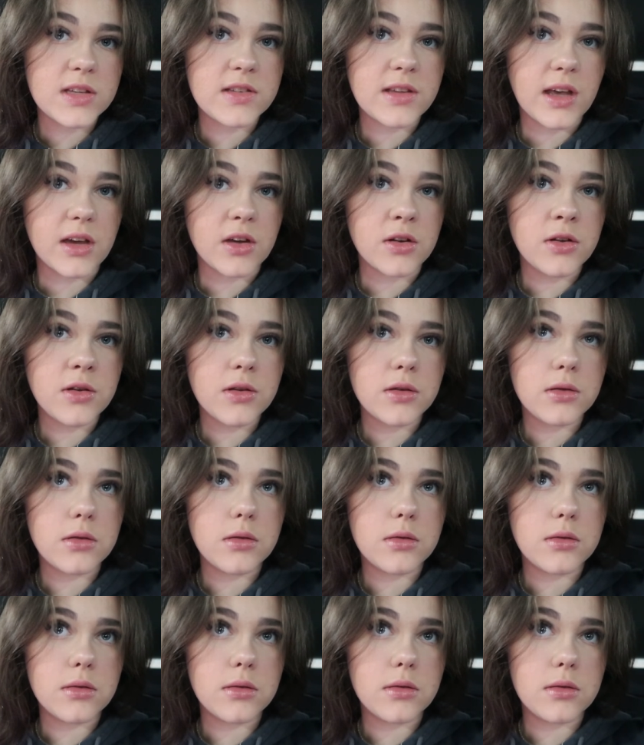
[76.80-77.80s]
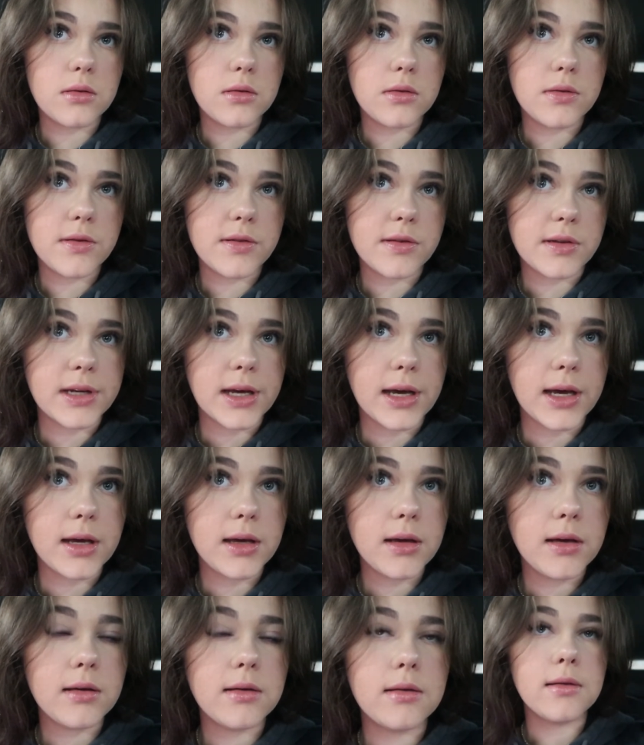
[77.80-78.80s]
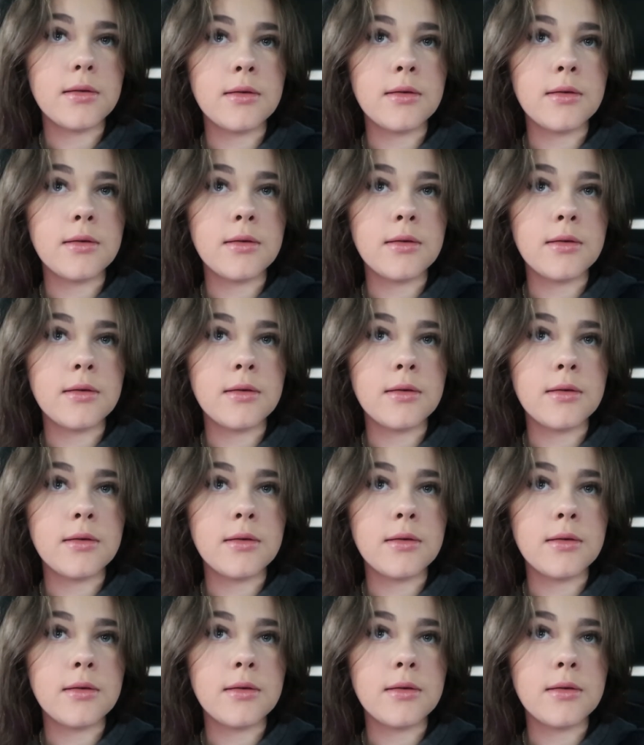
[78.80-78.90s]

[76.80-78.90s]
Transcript: Is that gonna stay?